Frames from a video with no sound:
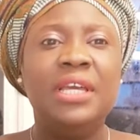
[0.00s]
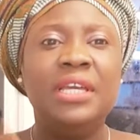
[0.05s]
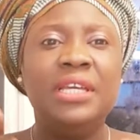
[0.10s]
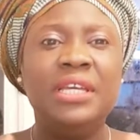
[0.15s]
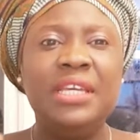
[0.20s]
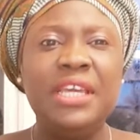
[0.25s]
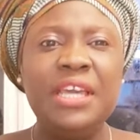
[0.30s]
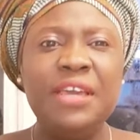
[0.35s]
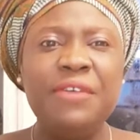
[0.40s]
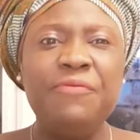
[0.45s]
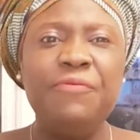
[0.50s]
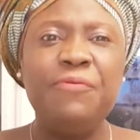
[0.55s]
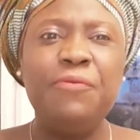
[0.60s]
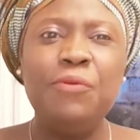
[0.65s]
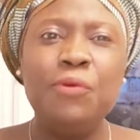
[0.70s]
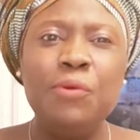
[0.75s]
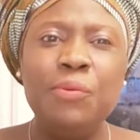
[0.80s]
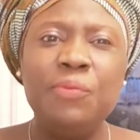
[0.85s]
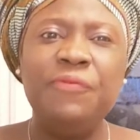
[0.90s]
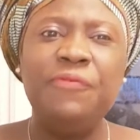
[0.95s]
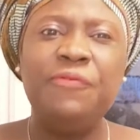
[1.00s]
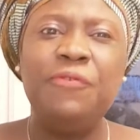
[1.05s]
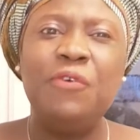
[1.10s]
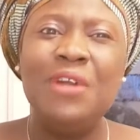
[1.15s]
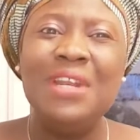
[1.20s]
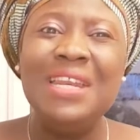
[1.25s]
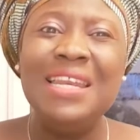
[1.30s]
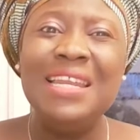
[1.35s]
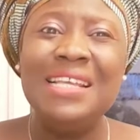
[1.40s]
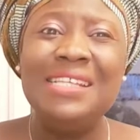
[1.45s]
Give room for
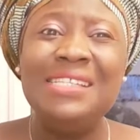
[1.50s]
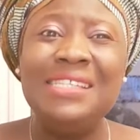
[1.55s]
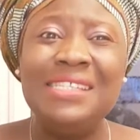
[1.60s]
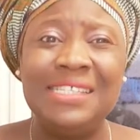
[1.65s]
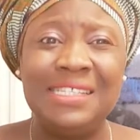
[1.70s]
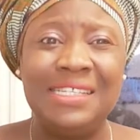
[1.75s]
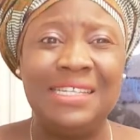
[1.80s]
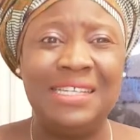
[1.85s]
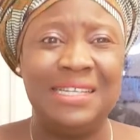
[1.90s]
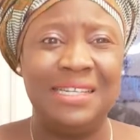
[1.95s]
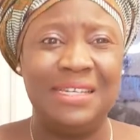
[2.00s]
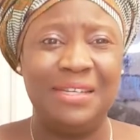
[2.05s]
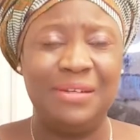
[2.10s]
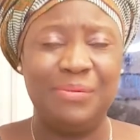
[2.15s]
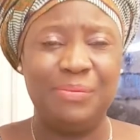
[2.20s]
listening.